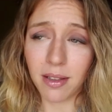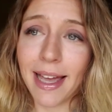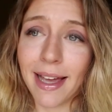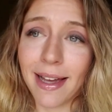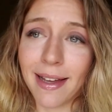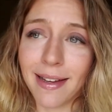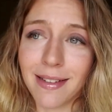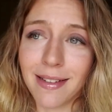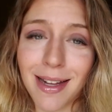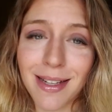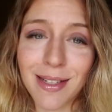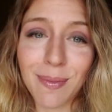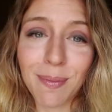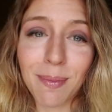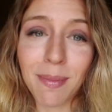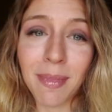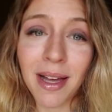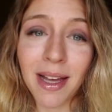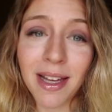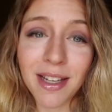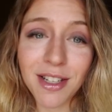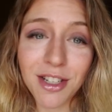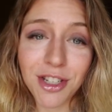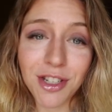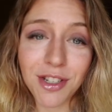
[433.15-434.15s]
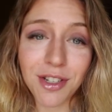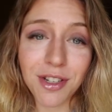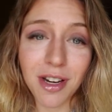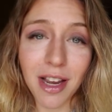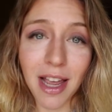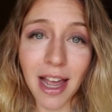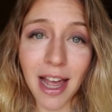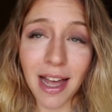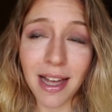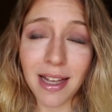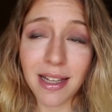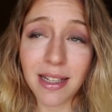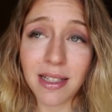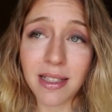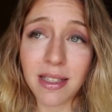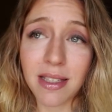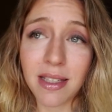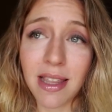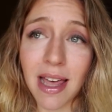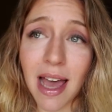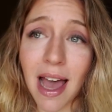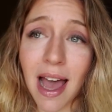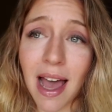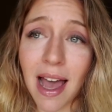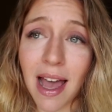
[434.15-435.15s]
And as much as
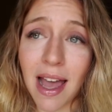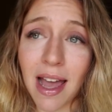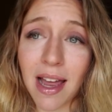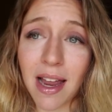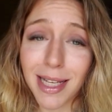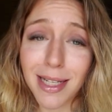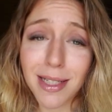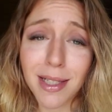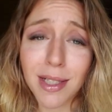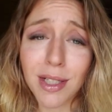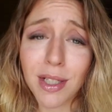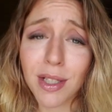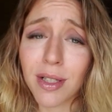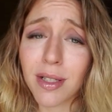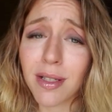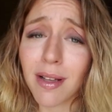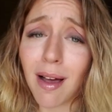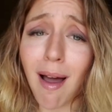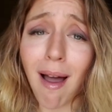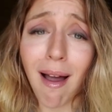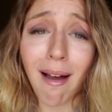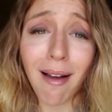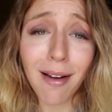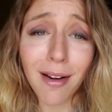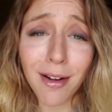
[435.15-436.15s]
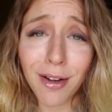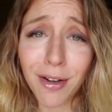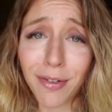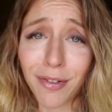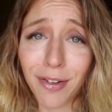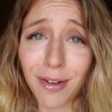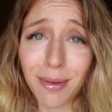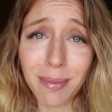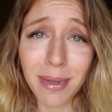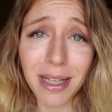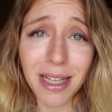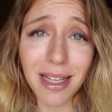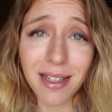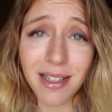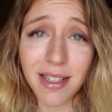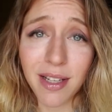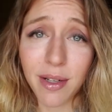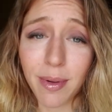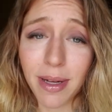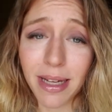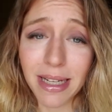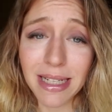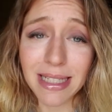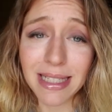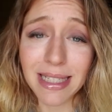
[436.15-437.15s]
that is hard for me
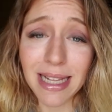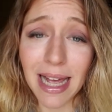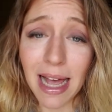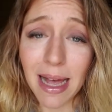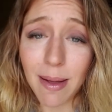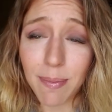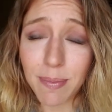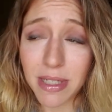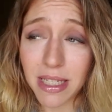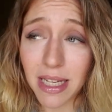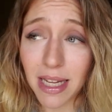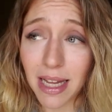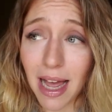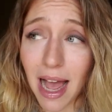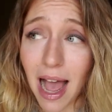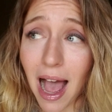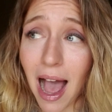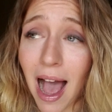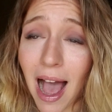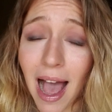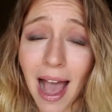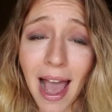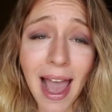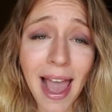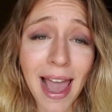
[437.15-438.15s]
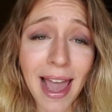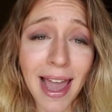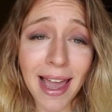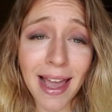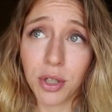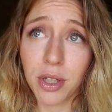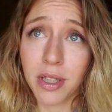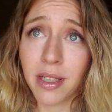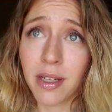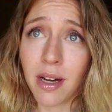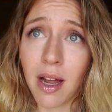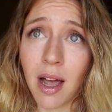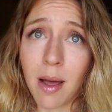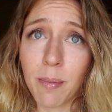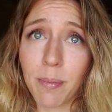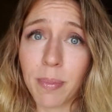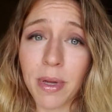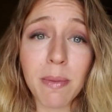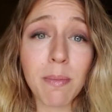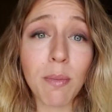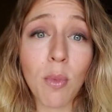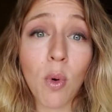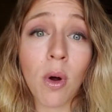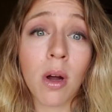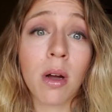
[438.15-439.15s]
to accept, I could not
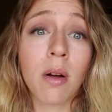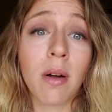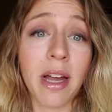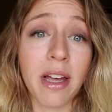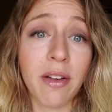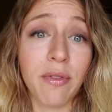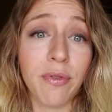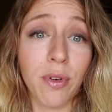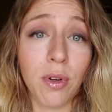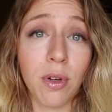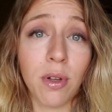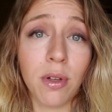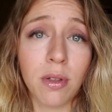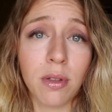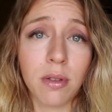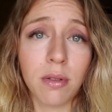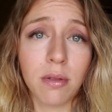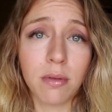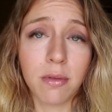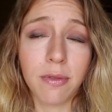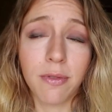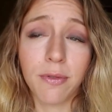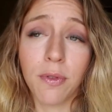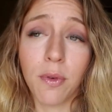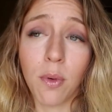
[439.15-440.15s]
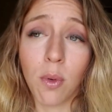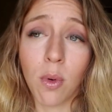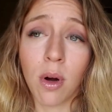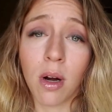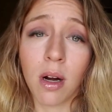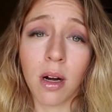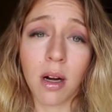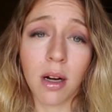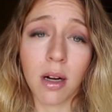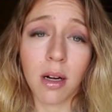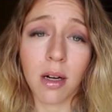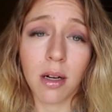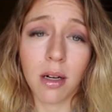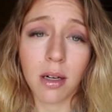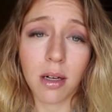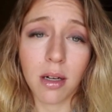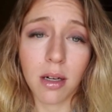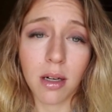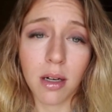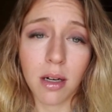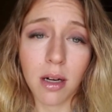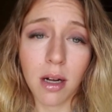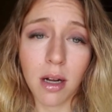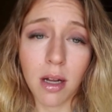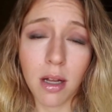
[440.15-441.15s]
be more grateful for
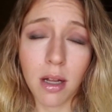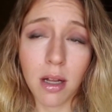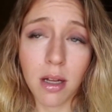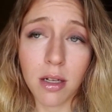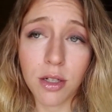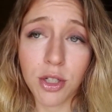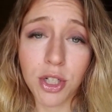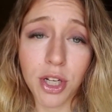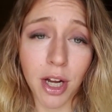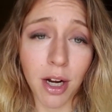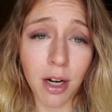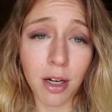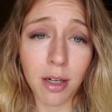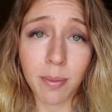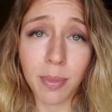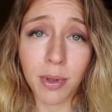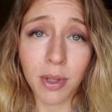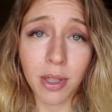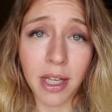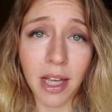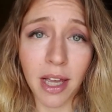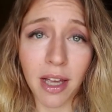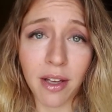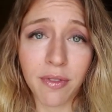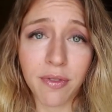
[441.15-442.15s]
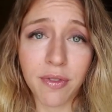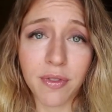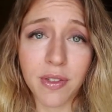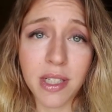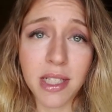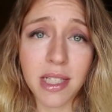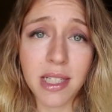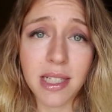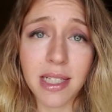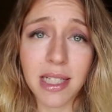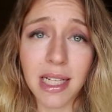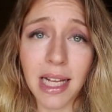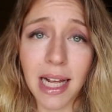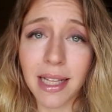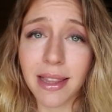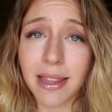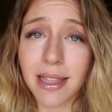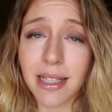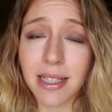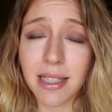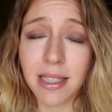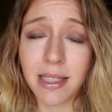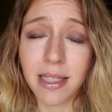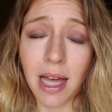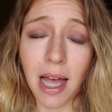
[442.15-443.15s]
charitable gifts at
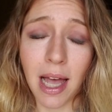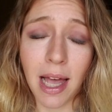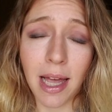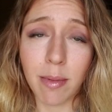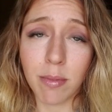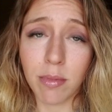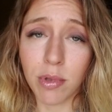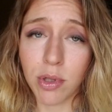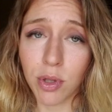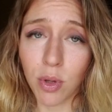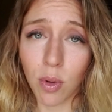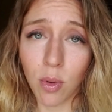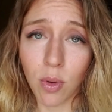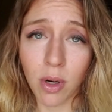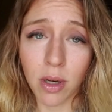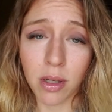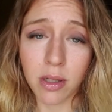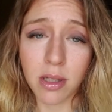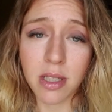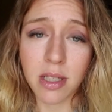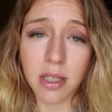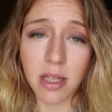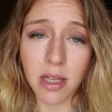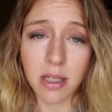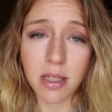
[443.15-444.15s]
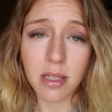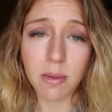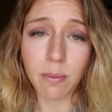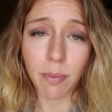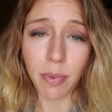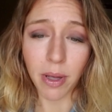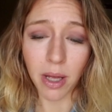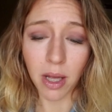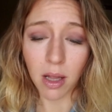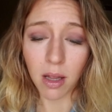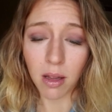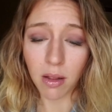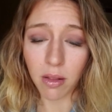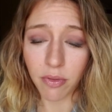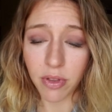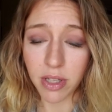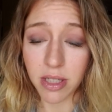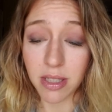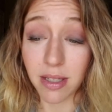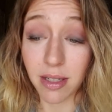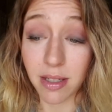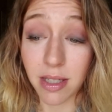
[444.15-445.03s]
this time towards this bill, this